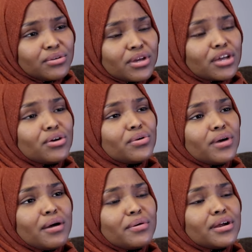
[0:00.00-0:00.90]
You can go to
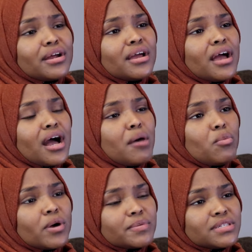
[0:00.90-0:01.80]
our
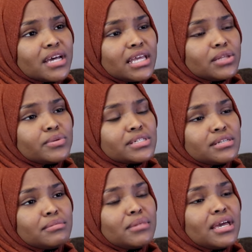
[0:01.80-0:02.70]
website,
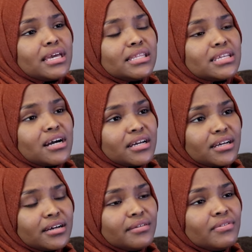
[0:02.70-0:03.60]

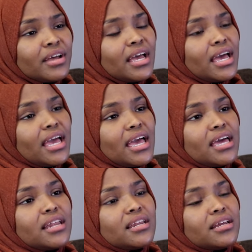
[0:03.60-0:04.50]
lewistonmaine.gov,
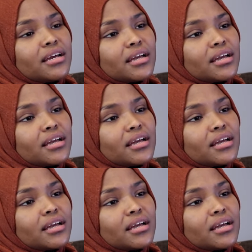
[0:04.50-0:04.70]
and